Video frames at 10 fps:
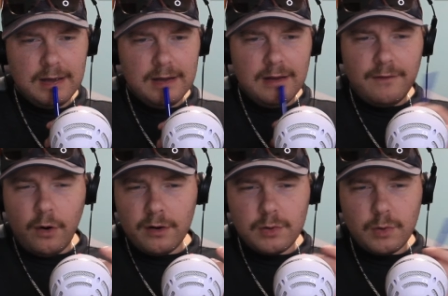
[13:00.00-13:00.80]

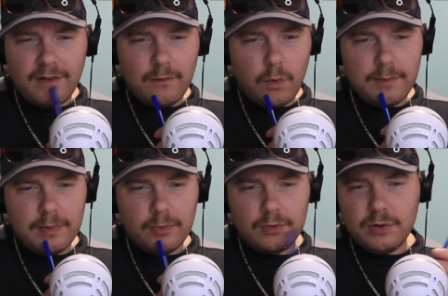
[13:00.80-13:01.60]
425 white
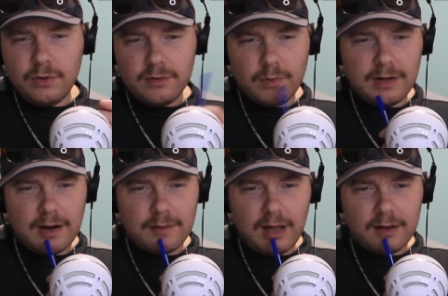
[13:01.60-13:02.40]
people,
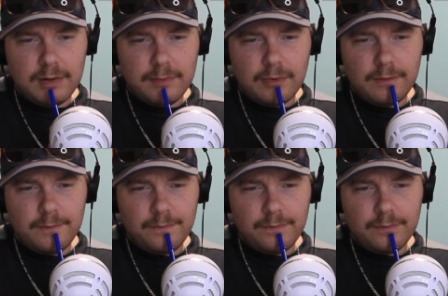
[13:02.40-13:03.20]
229 black people,
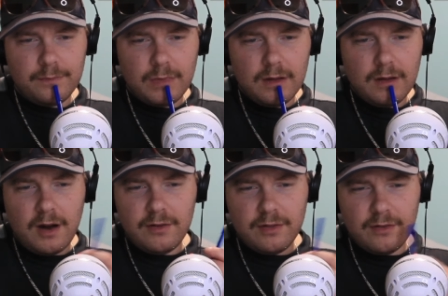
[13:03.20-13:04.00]

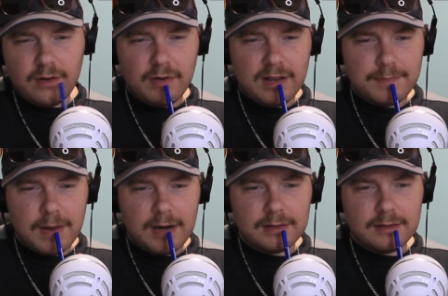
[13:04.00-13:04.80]
133
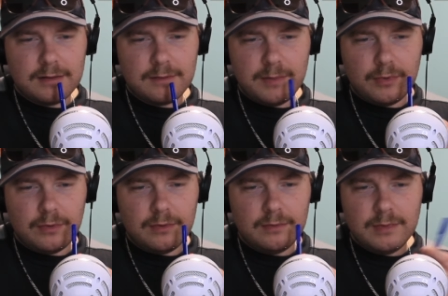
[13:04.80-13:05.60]
Hispanic
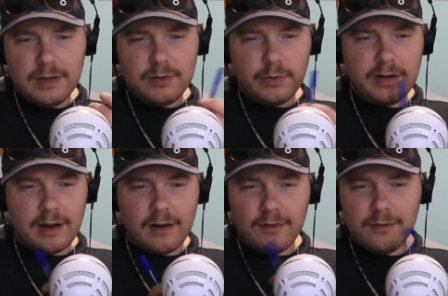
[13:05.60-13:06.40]
people,
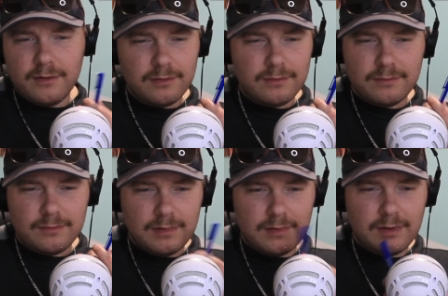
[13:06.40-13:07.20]
29 other,
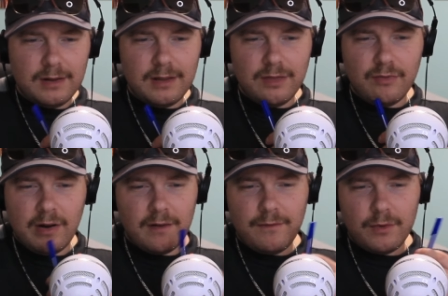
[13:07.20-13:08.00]

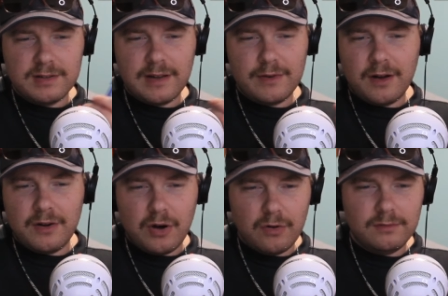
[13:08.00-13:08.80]
347
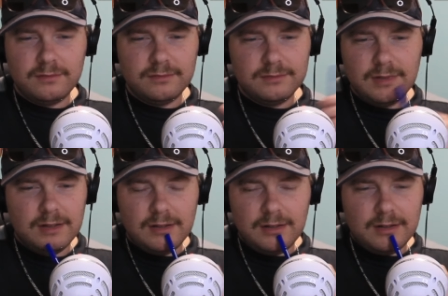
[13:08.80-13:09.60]
unknown.
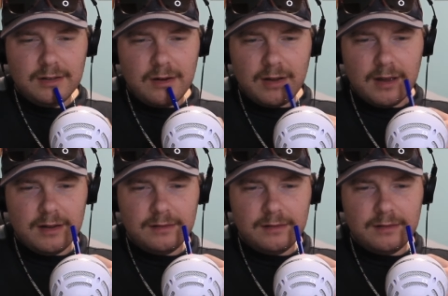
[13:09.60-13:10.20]
Okay.